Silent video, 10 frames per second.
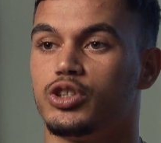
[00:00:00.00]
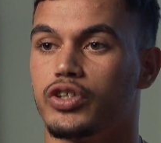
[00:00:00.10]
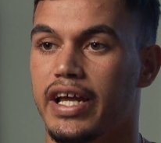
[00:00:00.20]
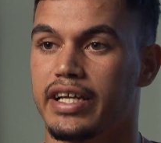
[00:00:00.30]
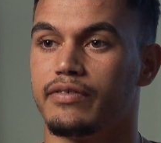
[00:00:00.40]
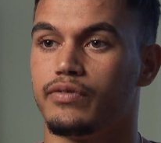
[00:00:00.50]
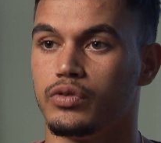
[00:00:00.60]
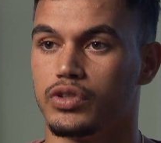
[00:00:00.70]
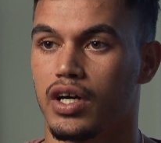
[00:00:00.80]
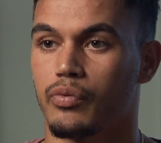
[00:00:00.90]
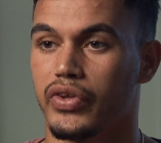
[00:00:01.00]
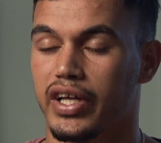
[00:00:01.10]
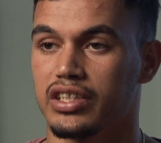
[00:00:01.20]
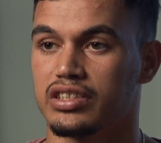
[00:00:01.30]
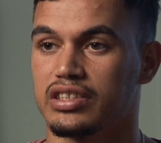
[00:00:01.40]
training full-time with
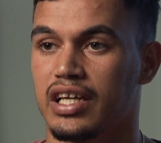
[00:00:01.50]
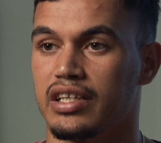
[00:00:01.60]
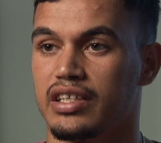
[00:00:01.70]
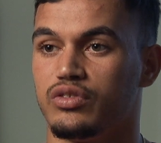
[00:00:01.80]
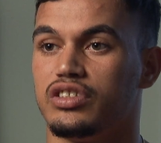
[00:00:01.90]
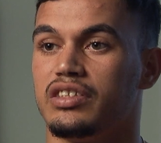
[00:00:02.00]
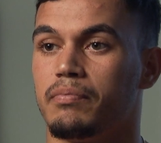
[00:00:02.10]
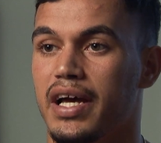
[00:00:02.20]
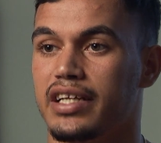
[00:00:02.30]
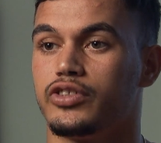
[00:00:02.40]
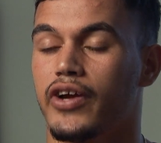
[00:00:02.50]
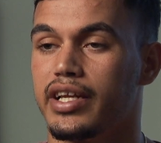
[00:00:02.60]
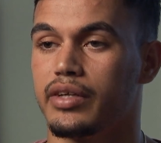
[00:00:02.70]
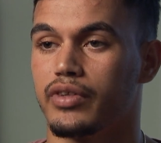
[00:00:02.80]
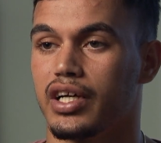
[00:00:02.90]
us and he was in the main
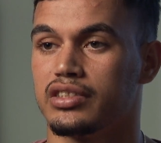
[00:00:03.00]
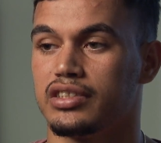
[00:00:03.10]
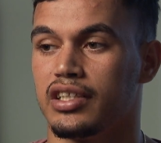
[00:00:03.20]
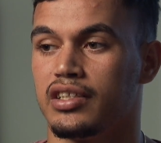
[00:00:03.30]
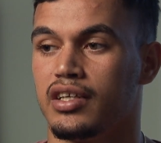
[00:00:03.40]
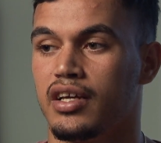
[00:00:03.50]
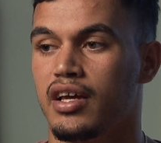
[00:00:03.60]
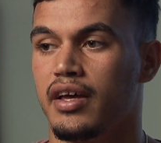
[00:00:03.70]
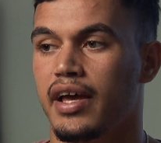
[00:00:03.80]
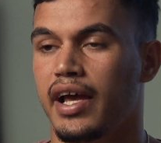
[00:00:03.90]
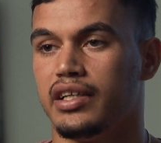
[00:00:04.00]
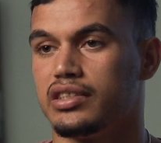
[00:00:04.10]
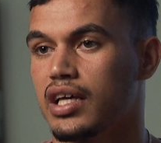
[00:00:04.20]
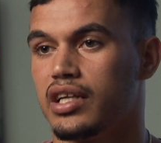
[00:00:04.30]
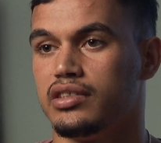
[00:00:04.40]
training with us, and he just
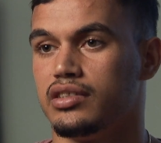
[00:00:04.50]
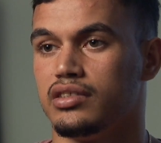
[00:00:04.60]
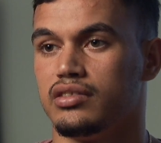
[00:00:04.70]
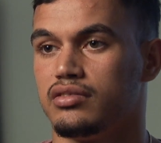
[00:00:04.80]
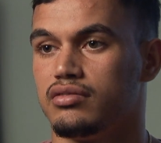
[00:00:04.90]
started to